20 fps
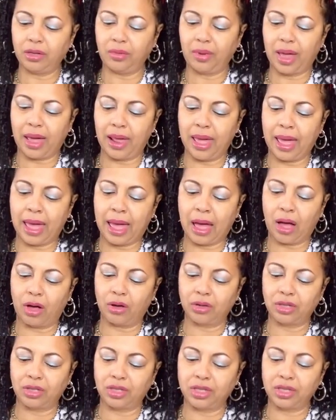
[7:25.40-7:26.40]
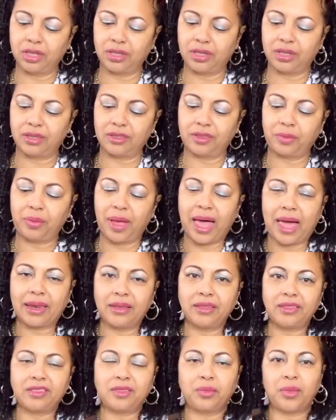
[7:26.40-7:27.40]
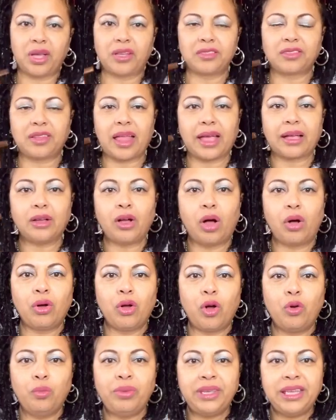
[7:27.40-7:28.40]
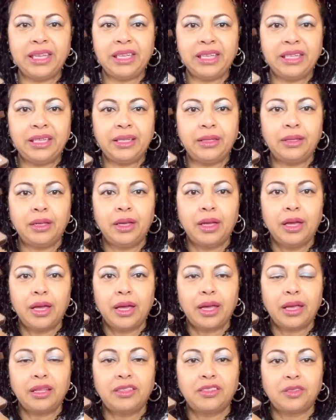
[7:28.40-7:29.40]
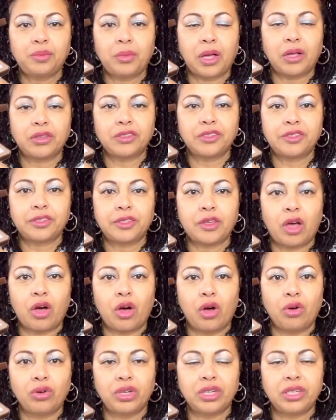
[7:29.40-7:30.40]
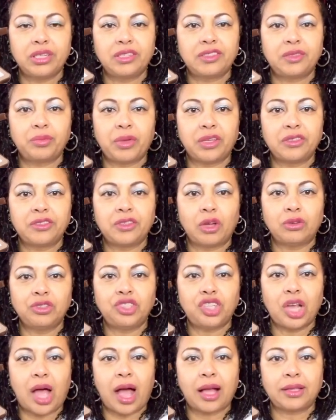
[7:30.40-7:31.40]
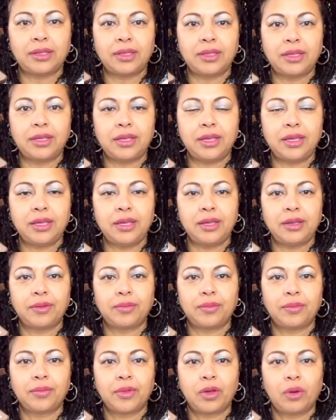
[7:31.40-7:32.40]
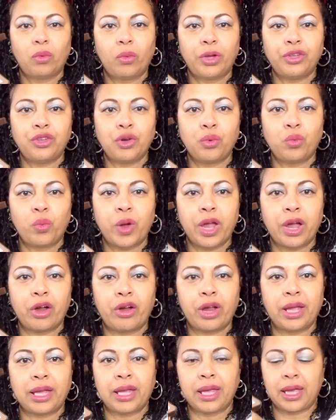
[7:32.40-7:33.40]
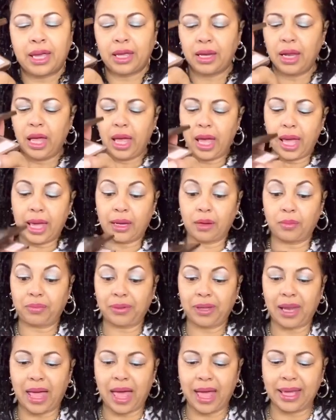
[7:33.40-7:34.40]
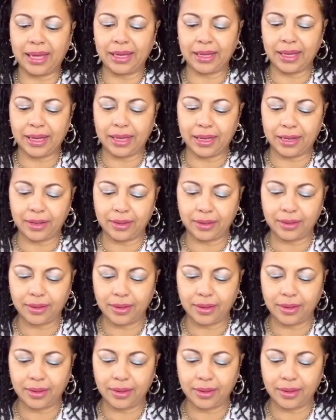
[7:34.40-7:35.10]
about how good this palette smells like cocoa bean. It smells so good. It smells so chocolatey when you're wearing it and applying it.